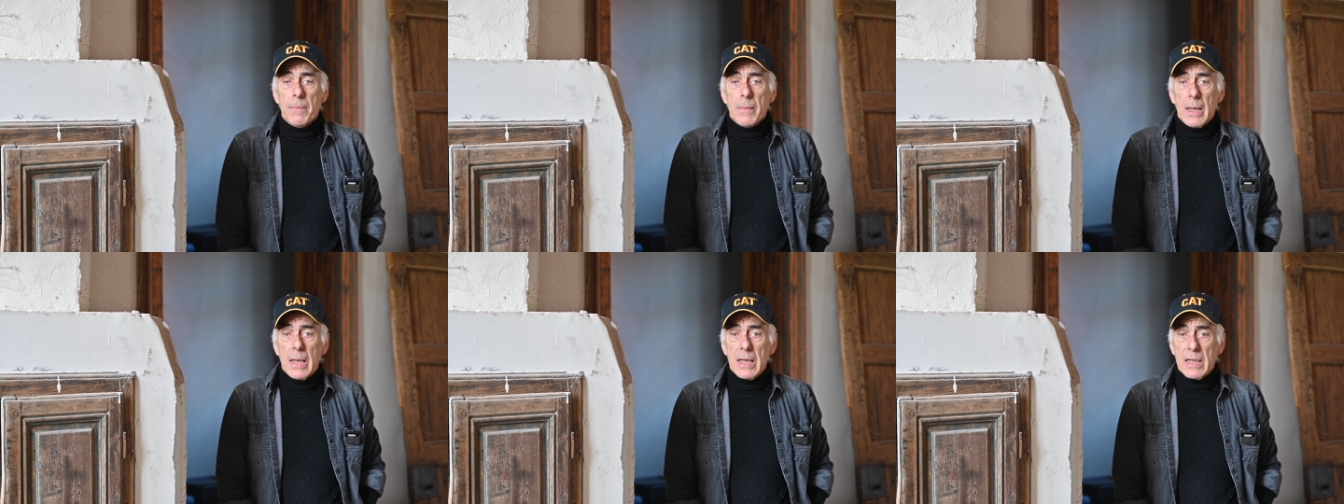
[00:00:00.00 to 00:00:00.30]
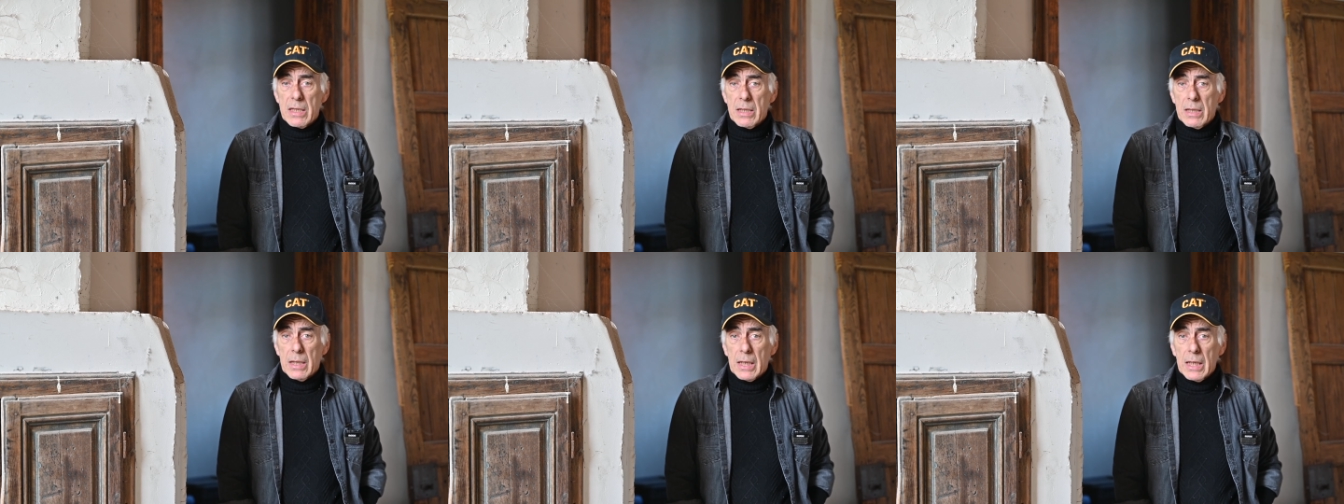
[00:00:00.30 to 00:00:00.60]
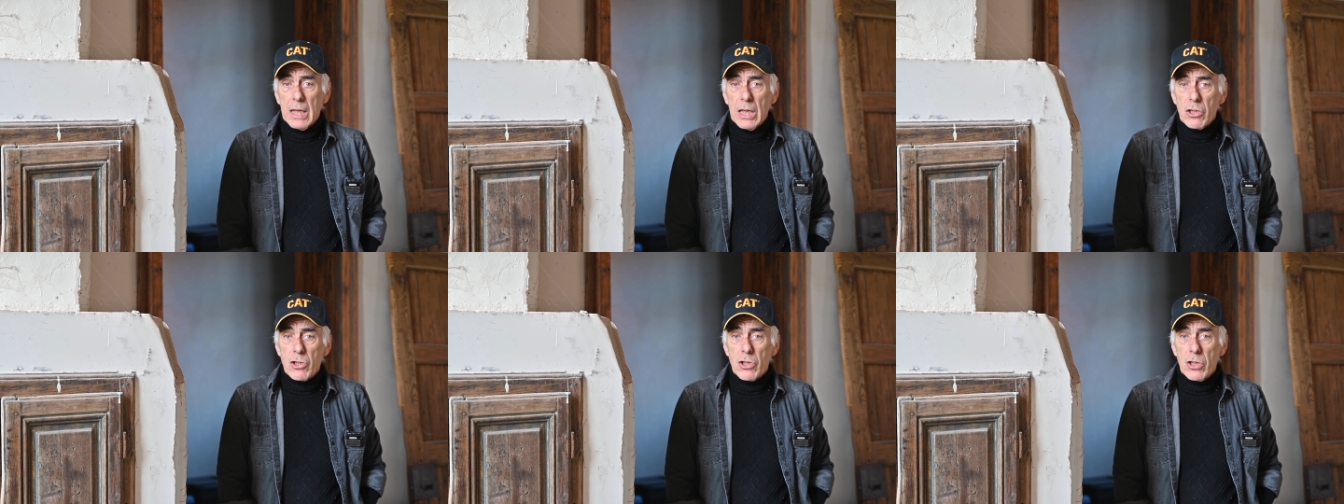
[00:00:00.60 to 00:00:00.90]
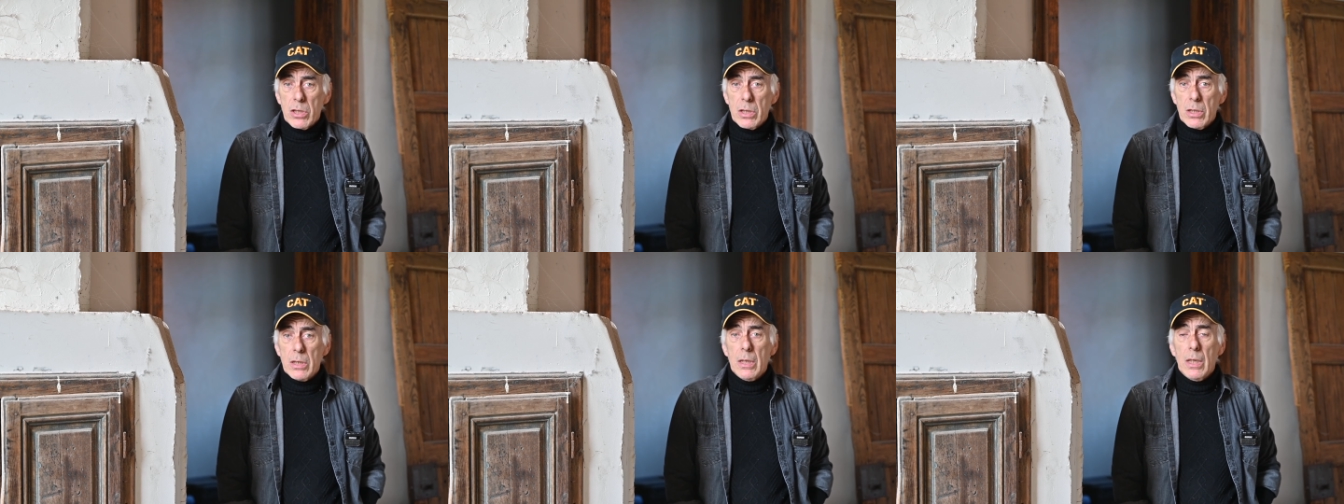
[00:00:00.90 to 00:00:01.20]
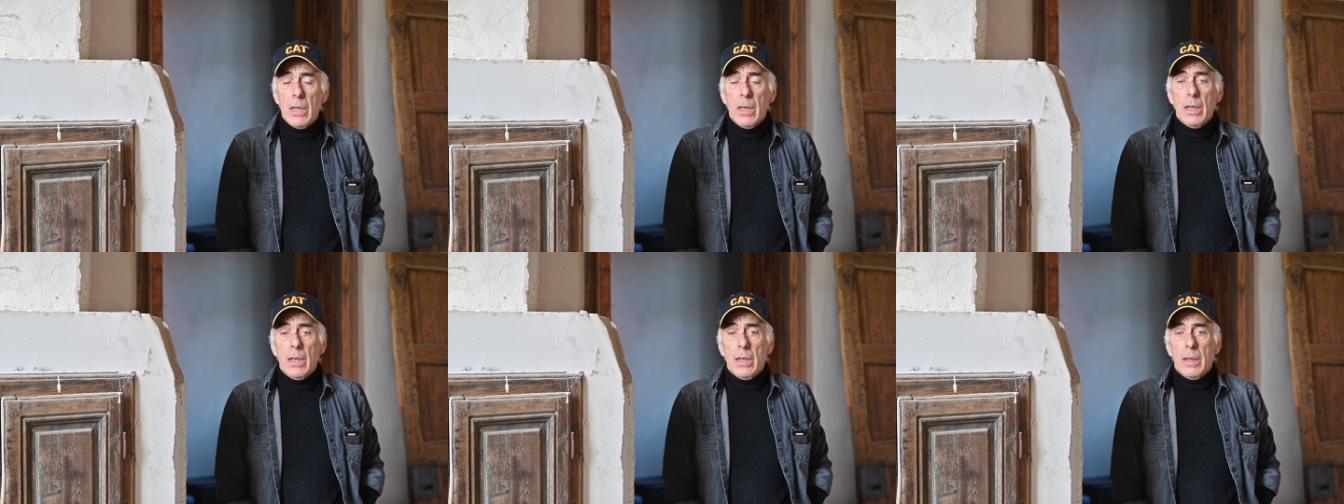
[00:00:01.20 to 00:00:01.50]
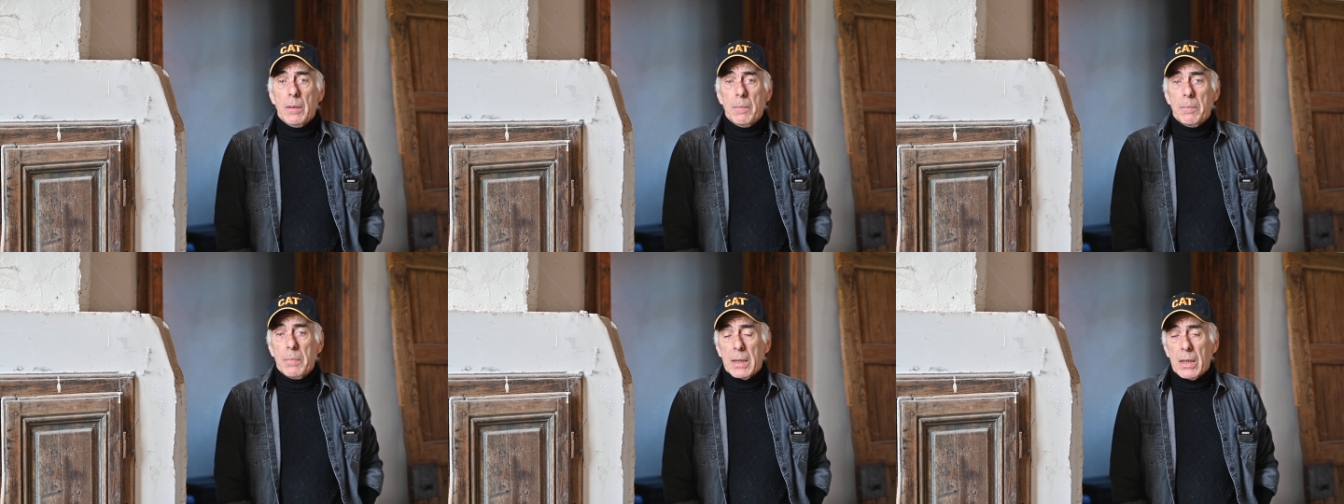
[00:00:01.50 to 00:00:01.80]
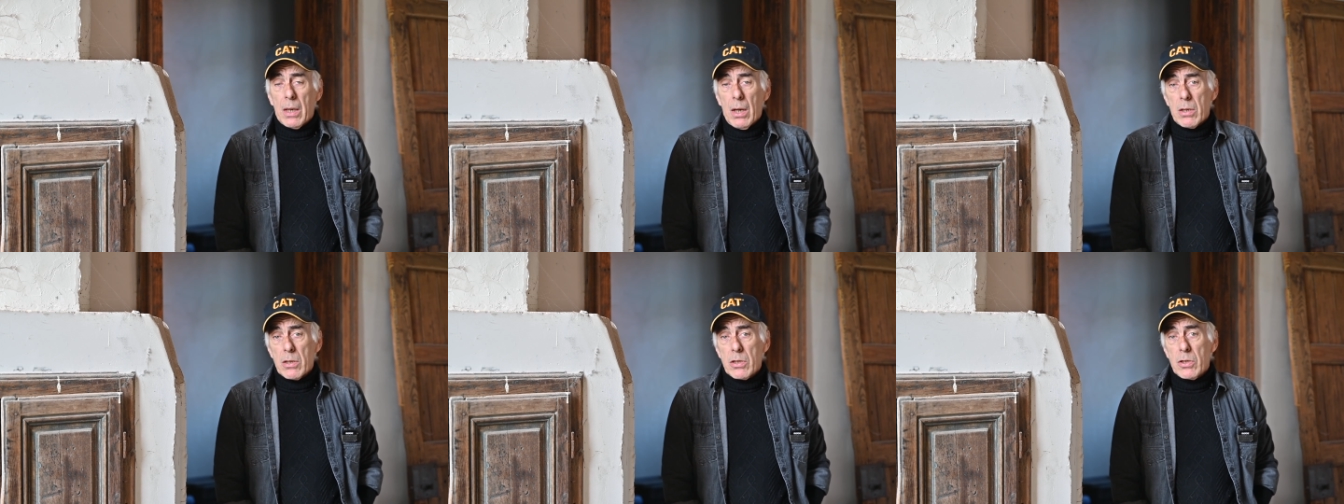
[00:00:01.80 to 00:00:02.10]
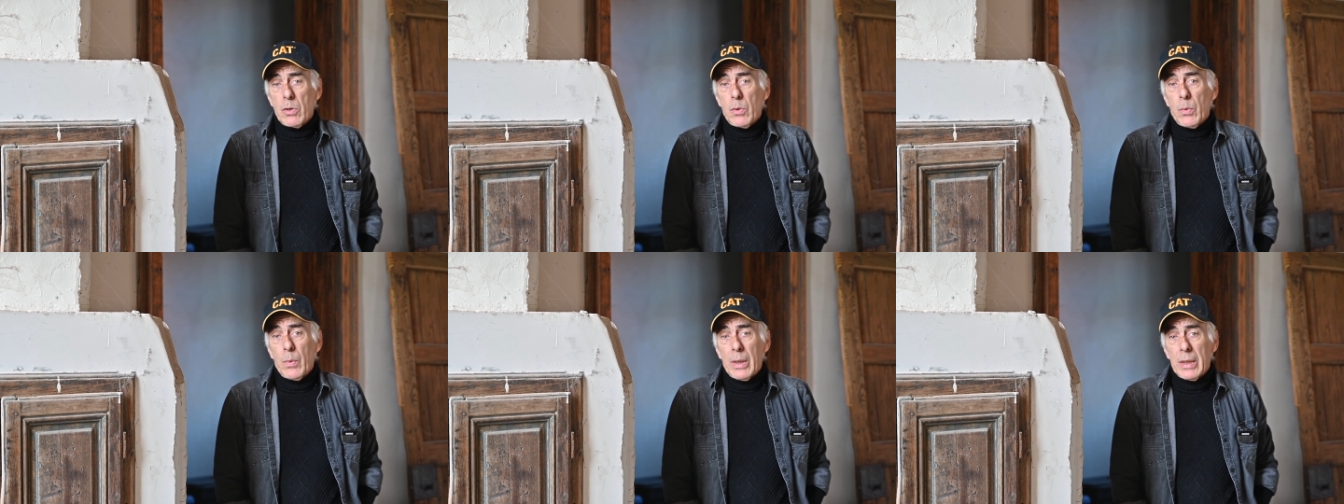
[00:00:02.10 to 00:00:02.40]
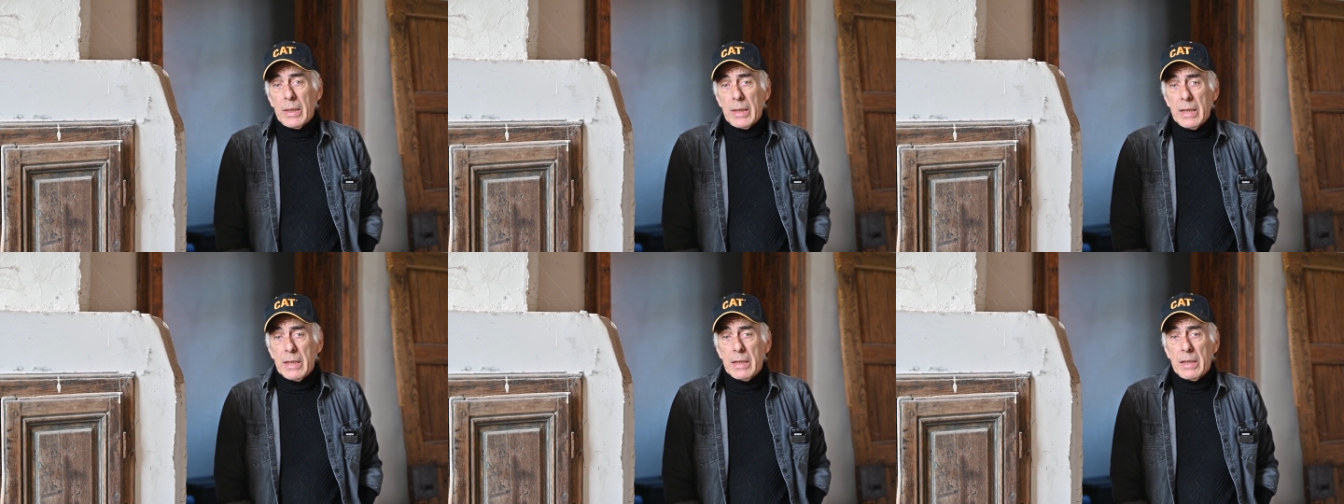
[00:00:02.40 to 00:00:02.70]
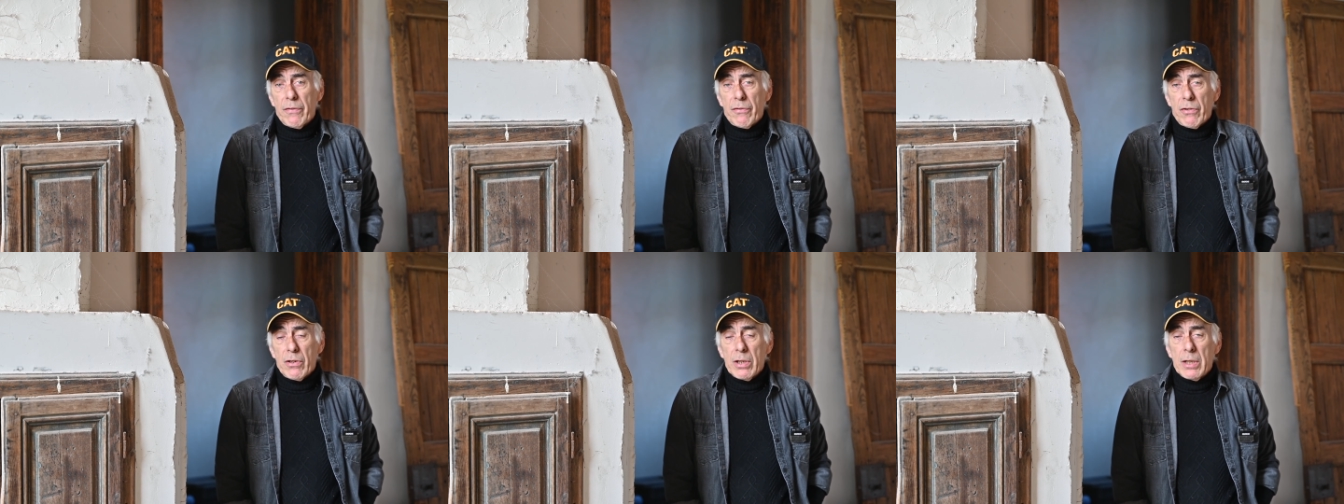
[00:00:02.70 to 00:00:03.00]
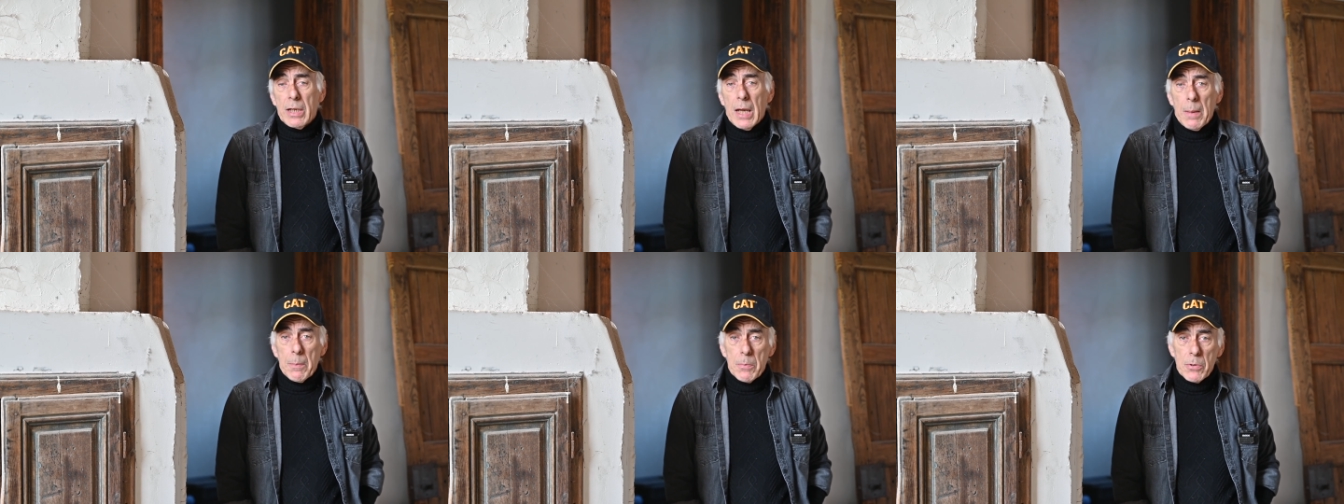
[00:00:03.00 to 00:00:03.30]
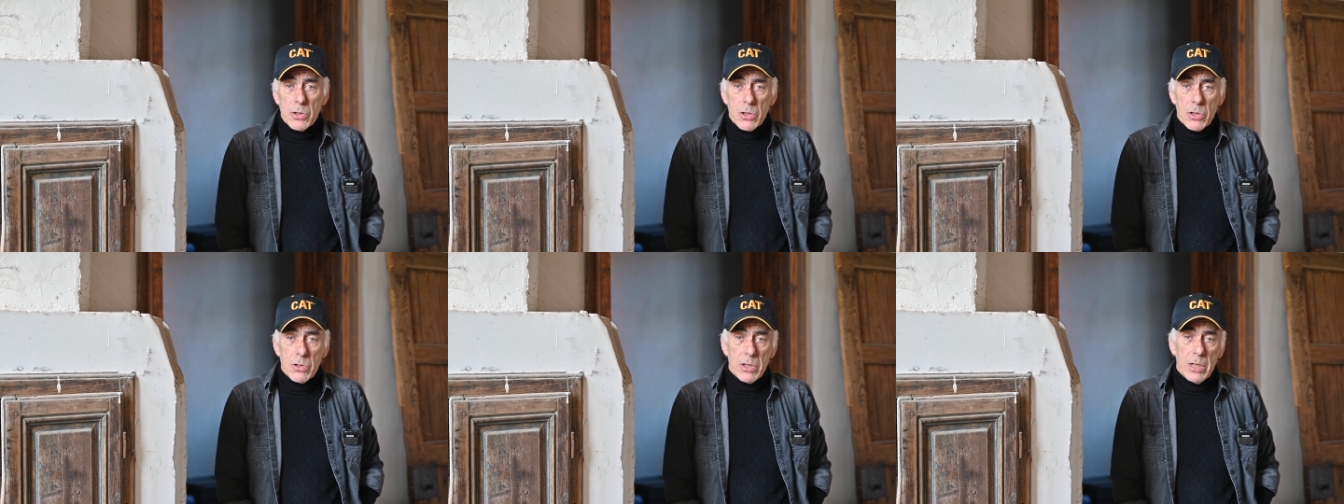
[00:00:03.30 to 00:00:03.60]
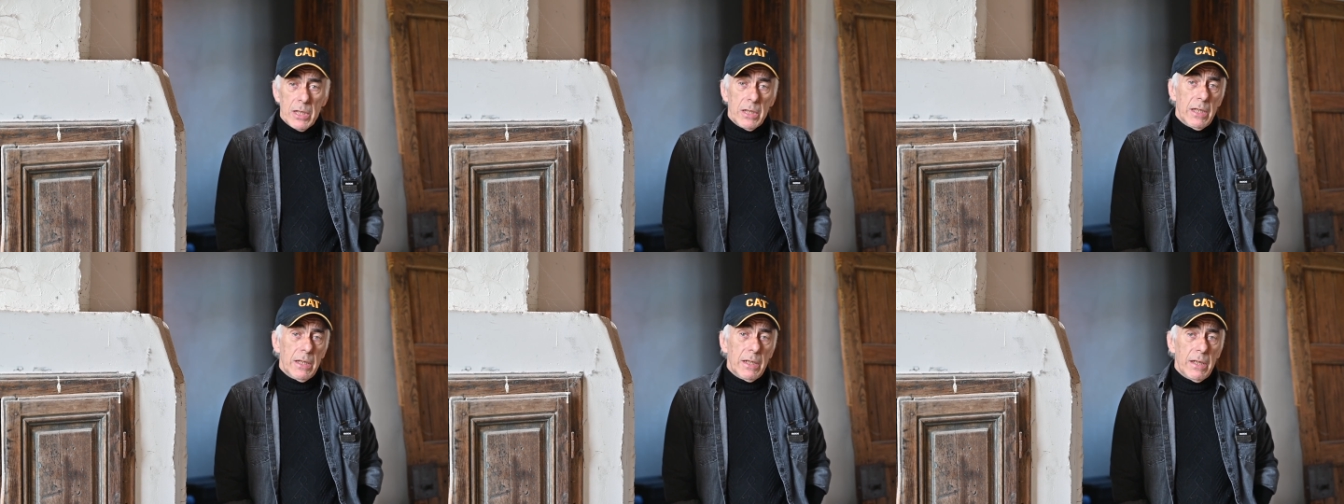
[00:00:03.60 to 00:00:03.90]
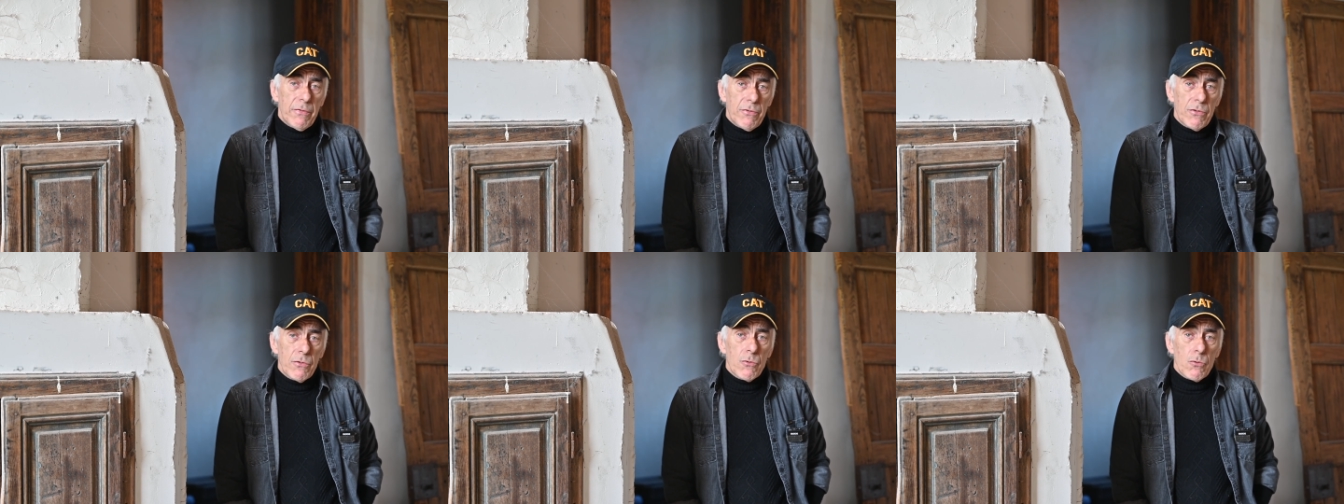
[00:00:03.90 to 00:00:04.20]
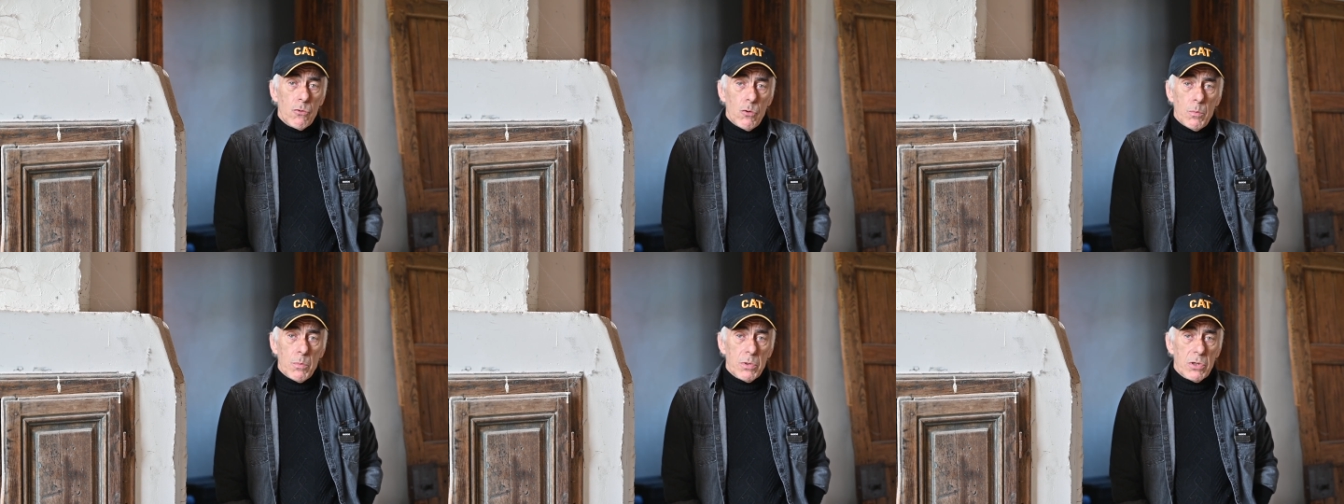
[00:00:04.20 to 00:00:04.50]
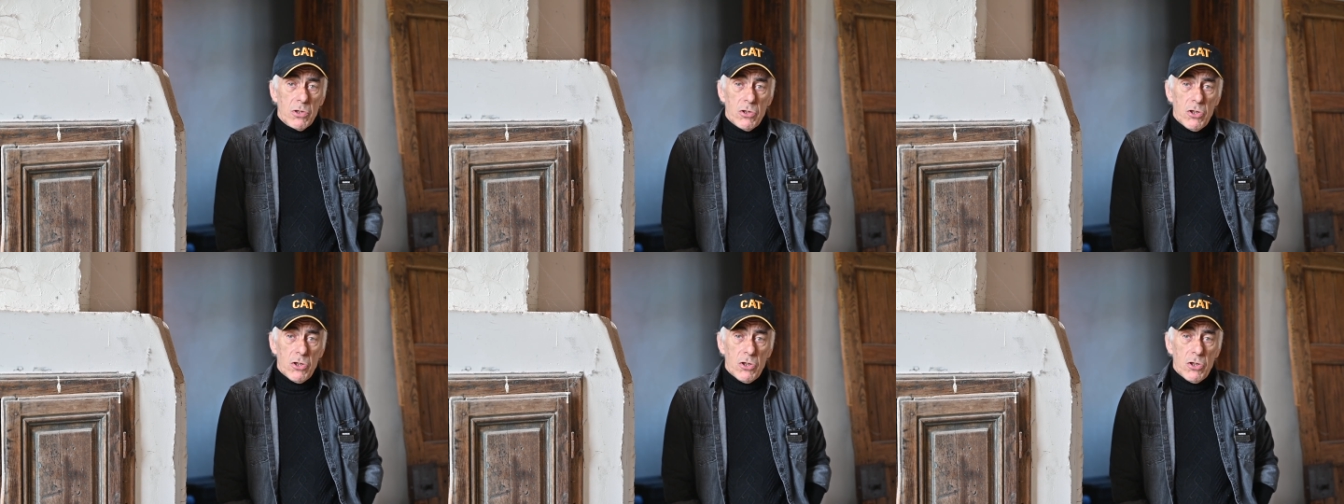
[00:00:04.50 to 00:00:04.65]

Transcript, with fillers: Is it a kitchen? Because you will need different temperatures in the different rooms,